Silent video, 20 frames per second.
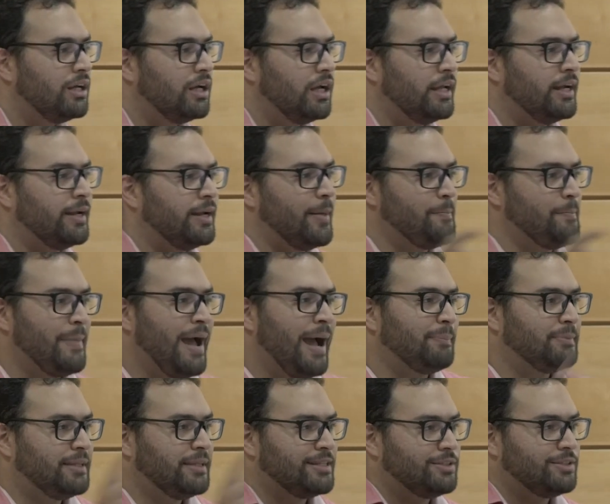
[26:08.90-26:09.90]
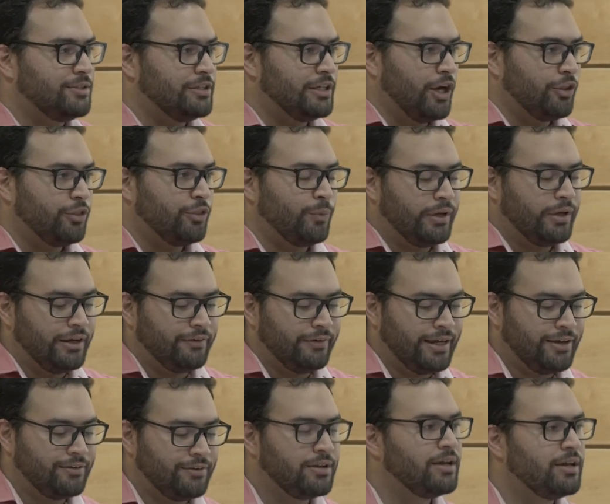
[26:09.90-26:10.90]
and mapped it to the other way
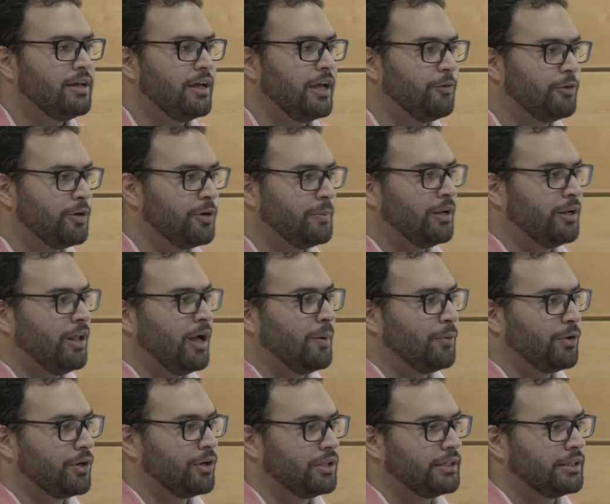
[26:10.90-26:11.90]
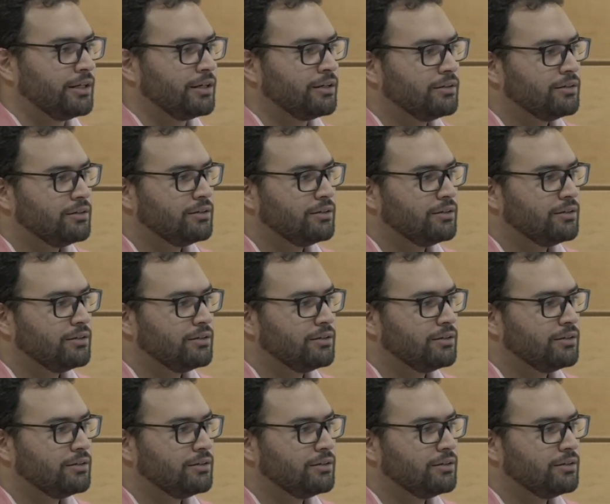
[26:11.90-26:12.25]
around, it would have been a lot more clear,